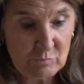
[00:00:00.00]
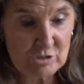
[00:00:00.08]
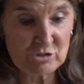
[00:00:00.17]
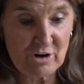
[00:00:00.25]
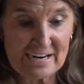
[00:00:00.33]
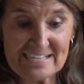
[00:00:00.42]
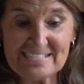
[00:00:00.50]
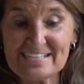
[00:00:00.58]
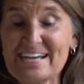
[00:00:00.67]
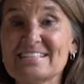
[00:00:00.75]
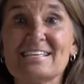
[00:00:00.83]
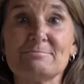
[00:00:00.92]
were trying to
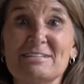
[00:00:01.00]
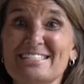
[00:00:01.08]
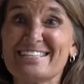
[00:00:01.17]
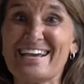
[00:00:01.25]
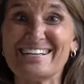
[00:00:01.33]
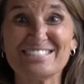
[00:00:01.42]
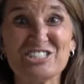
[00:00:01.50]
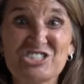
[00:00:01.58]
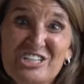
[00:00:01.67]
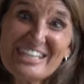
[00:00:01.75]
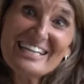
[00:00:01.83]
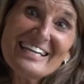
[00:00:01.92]
get them to say
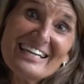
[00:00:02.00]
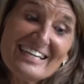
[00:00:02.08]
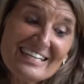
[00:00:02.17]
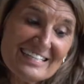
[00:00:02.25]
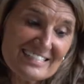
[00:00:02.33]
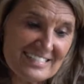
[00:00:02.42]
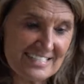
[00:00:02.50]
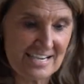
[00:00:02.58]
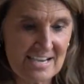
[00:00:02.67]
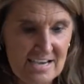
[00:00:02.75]
cheese